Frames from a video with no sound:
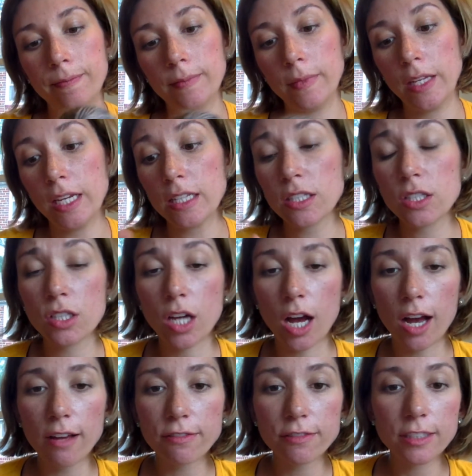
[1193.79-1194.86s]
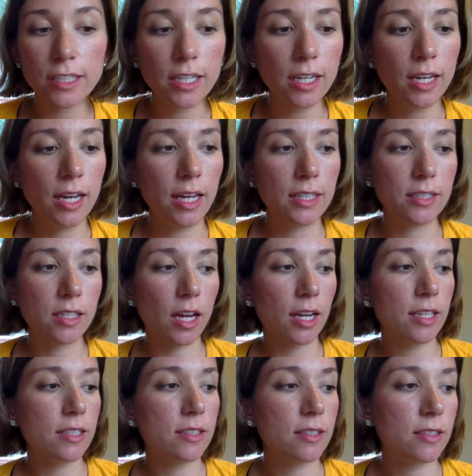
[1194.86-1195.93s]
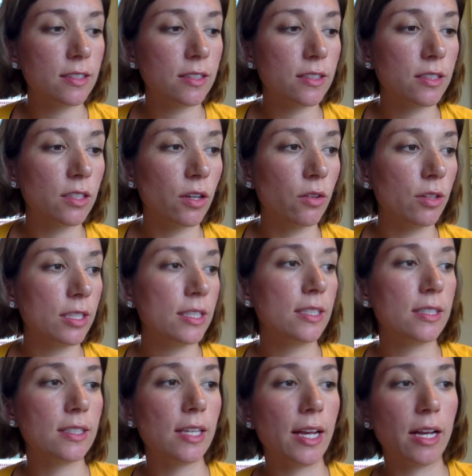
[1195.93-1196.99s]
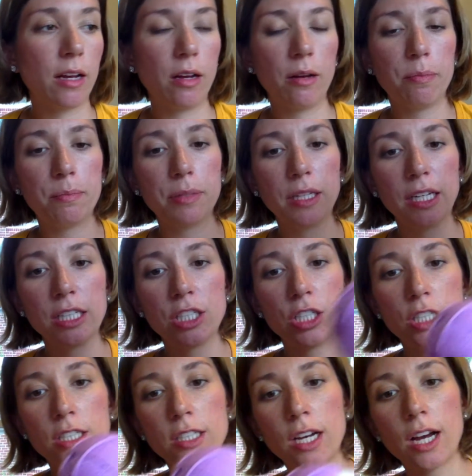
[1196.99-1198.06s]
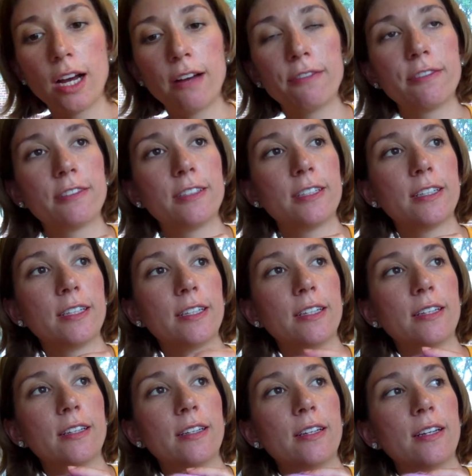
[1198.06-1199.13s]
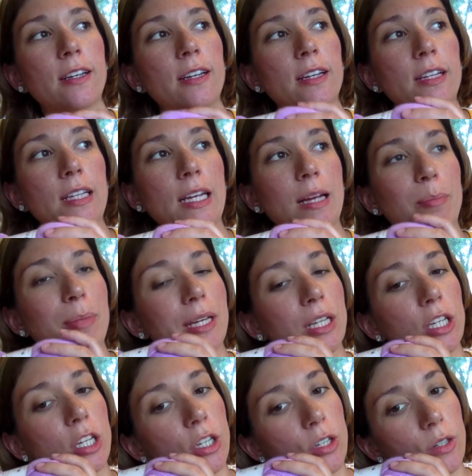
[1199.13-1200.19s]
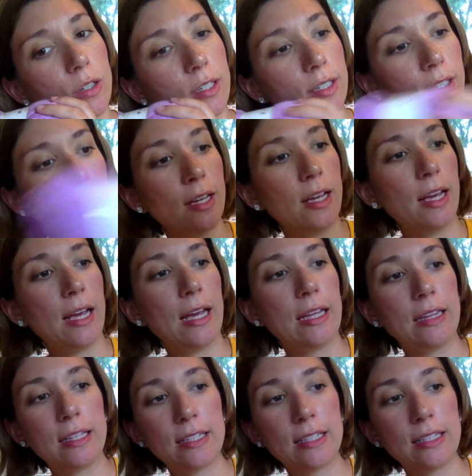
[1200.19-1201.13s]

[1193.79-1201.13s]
it's soft. It's not as, so this is like a plushy soft, like a pillow. And this